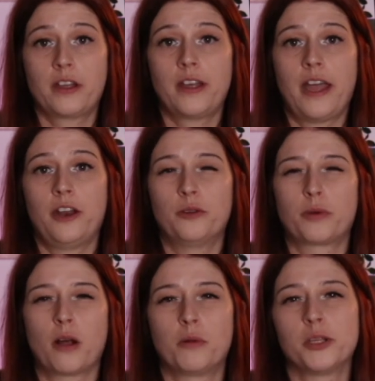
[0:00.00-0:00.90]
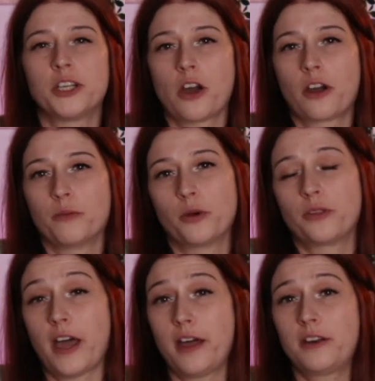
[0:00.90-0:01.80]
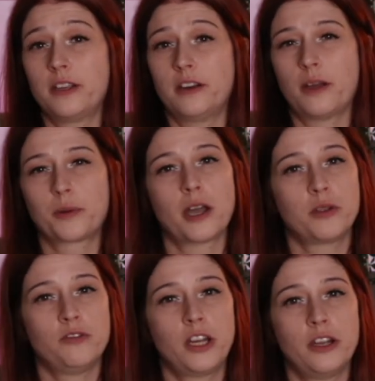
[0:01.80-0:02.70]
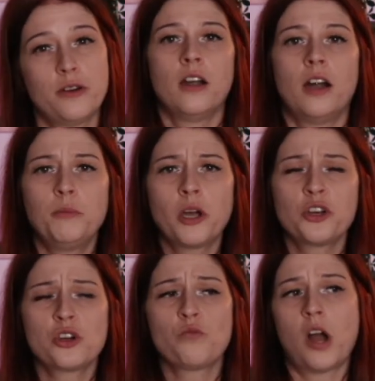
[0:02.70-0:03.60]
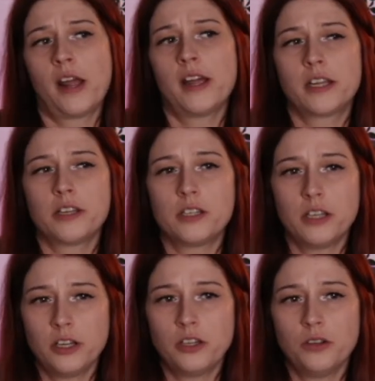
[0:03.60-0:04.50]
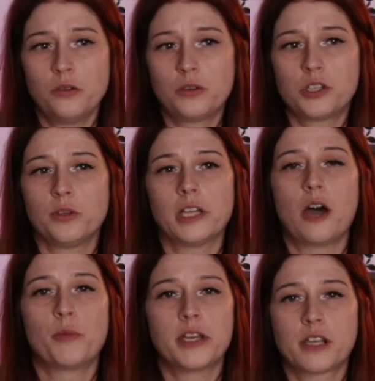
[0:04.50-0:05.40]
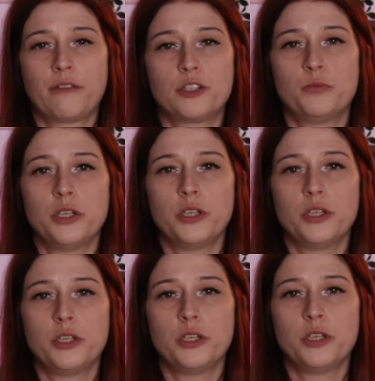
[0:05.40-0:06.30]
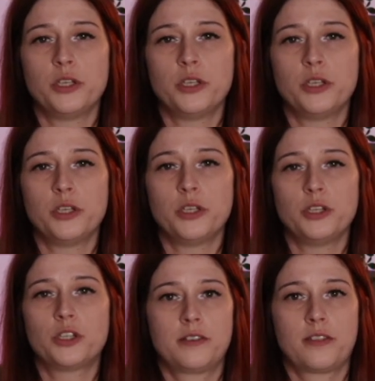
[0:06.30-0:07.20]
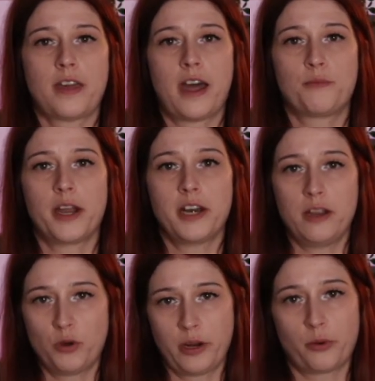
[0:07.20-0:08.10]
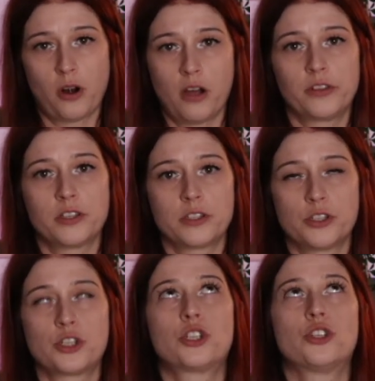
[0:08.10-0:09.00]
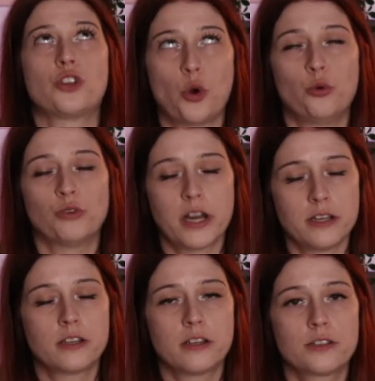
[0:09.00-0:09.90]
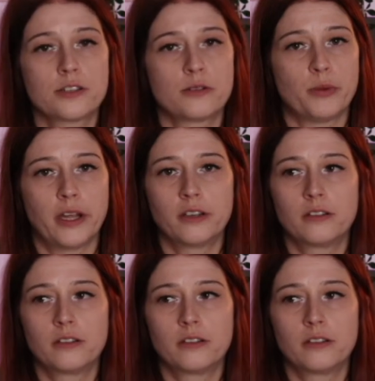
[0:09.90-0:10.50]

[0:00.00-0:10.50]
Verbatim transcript: and probably talk about that in an upcoming video. I'm not sure why I continue to allow myself to be so surprised that my neighboring province is so racist, but